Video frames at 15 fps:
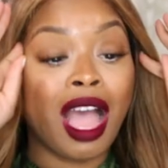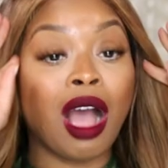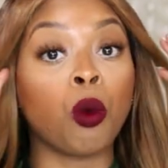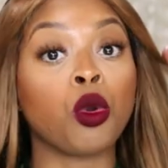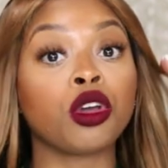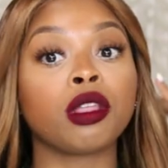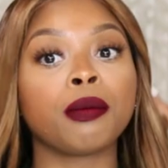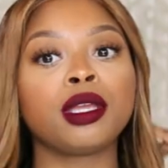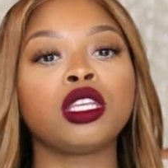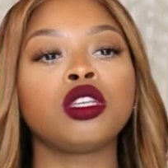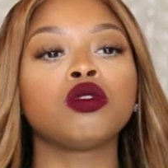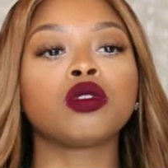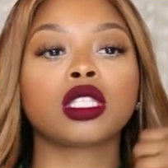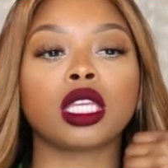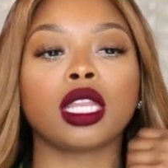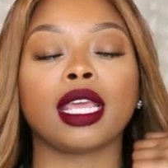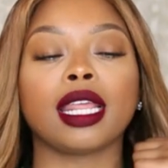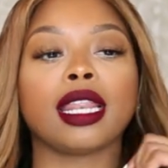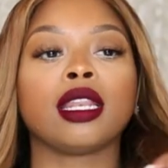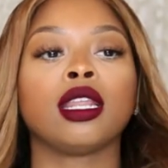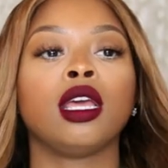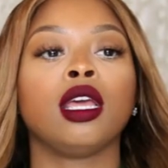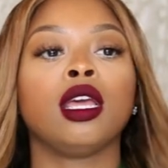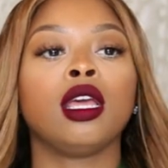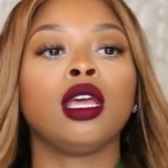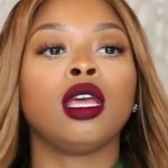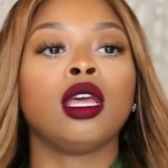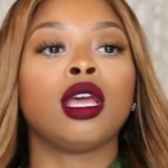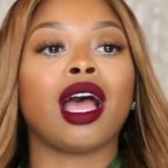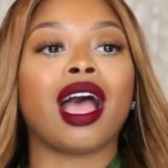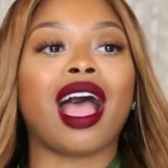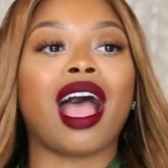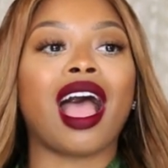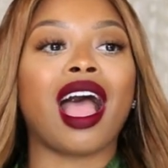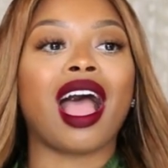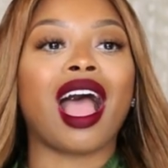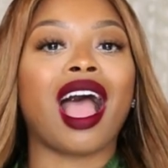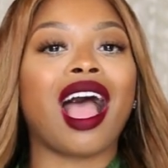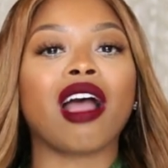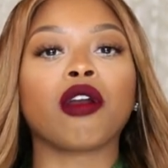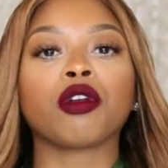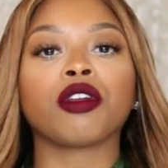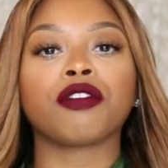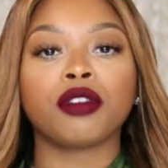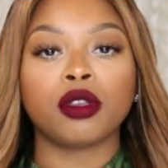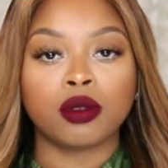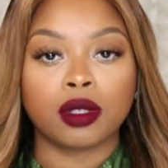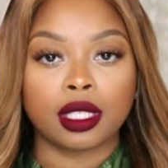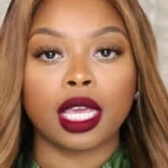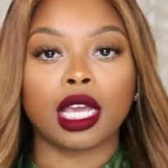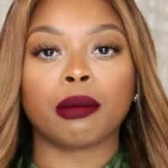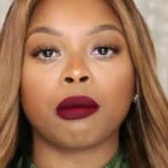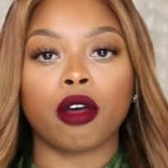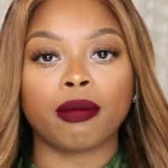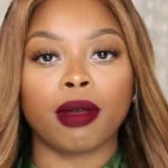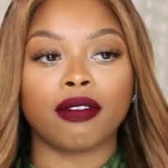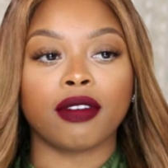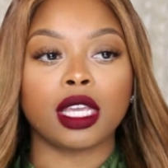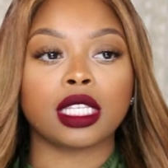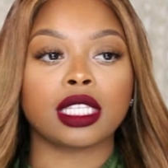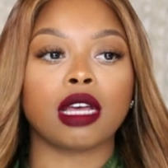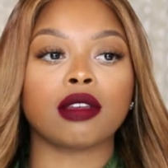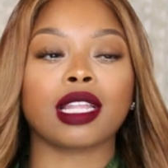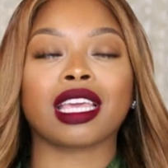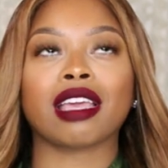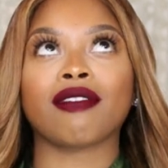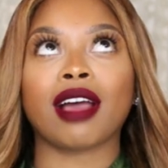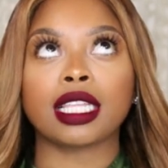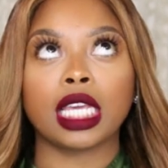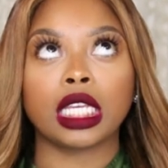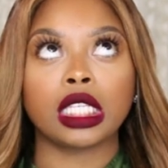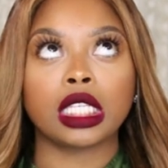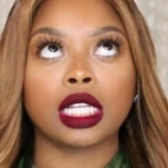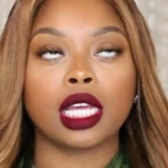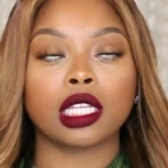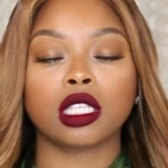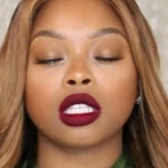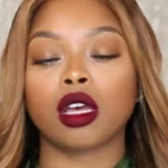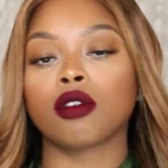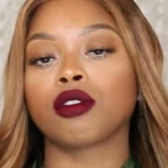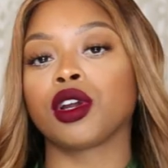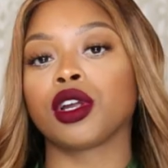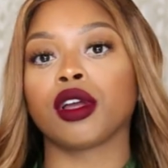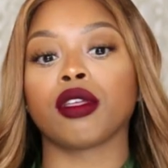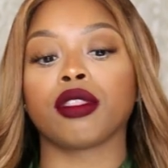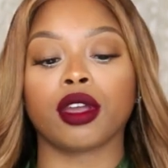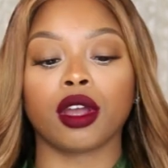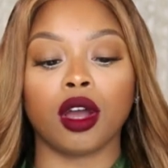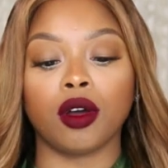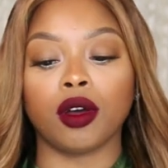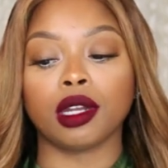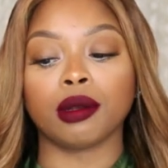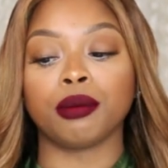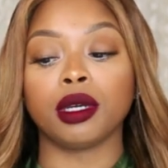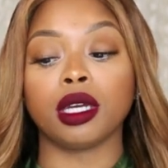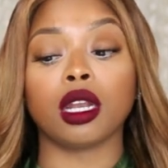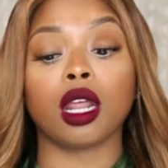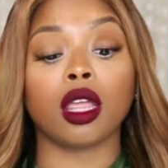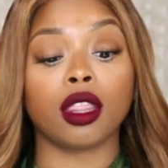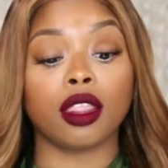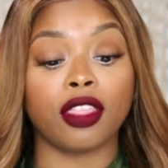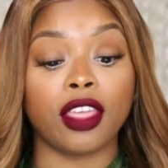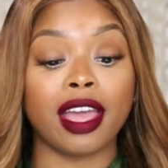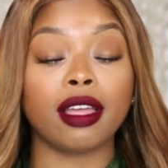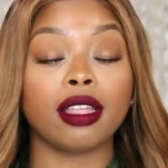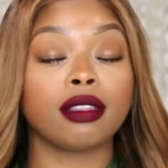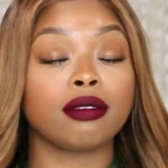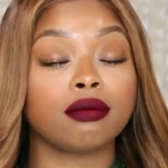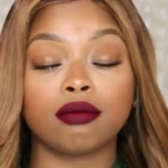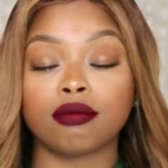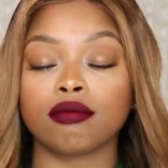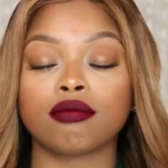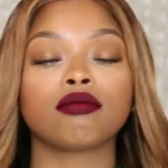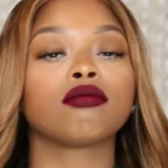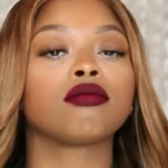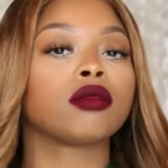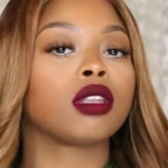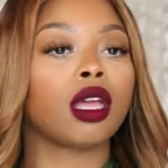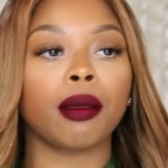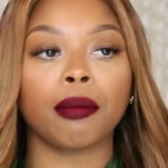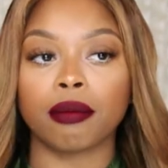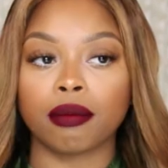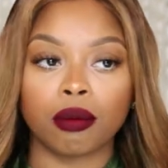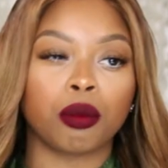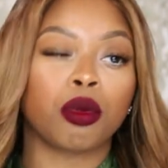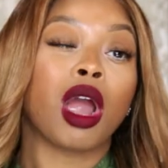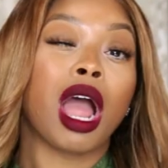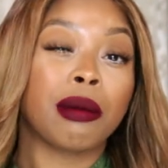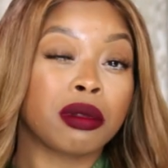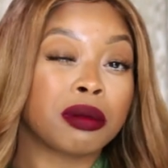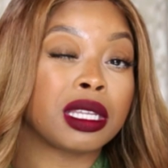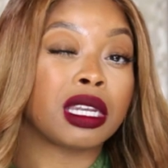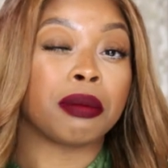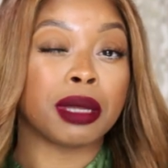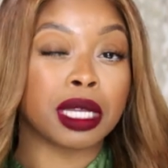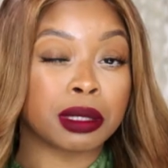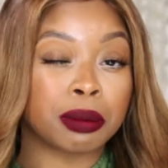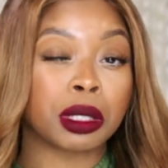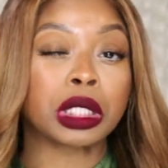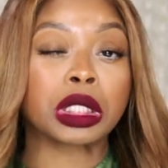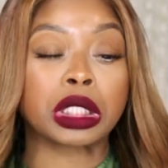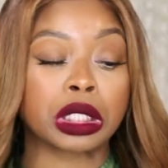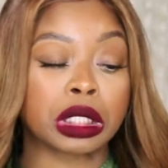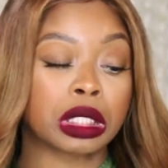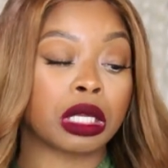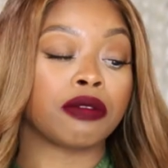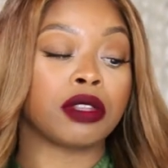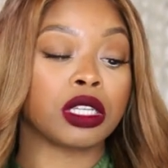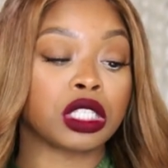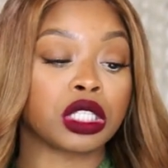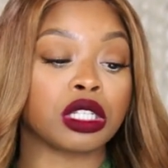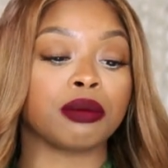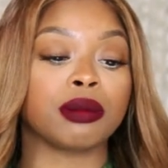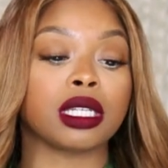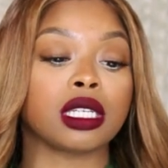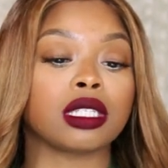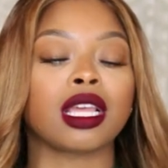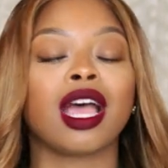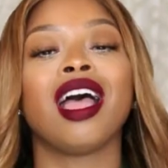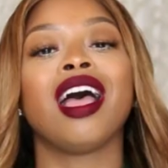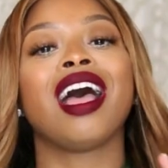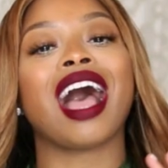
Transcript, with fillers: I wore them in Houston and I refused to take them off my face because I was like, if I take these glasses off, girl, they're gone. But that probably the best purchase of this year because